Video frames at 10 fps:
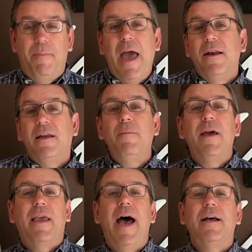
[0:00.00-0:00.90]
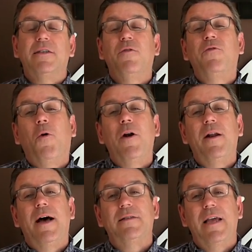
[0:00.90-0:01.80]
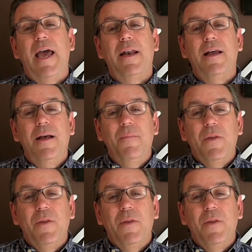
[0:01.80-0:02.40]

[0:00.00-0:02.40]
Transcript: pandemic has afforded us, and